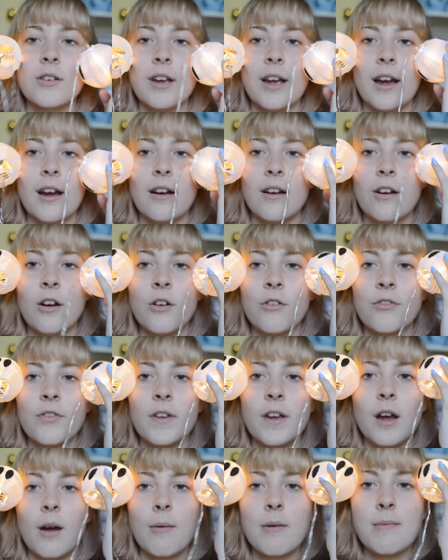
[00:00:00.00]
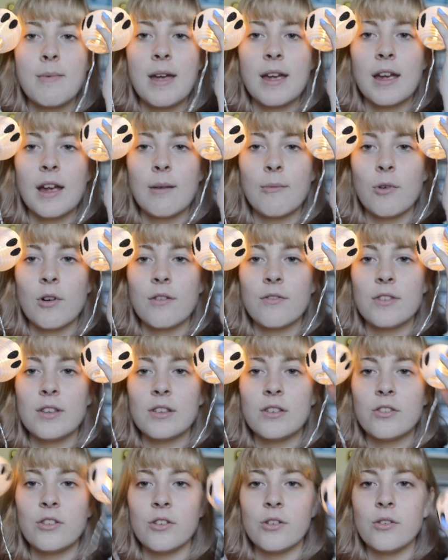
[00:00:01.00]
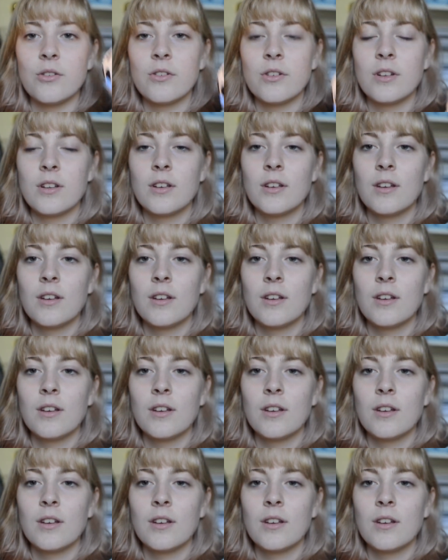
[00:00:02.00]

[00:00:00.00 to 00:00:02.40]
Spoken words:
yeah, hopefully I'll be making more of these soon.